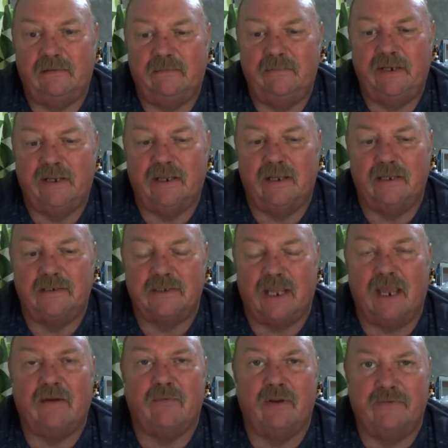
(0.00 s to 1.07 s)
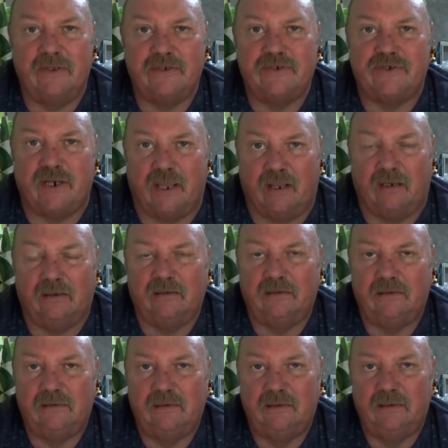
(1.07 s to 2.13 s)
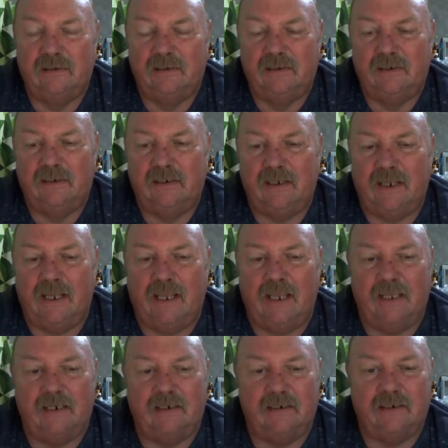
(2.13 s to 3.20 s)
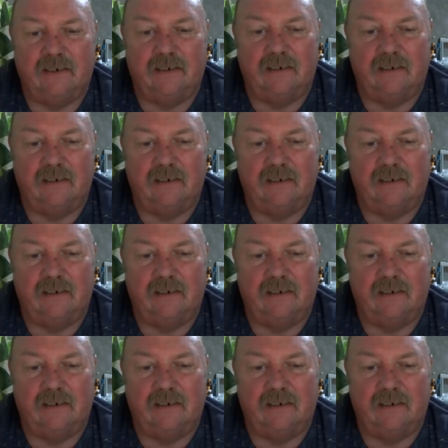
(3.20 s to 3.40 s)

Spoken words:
Because I run this channel, and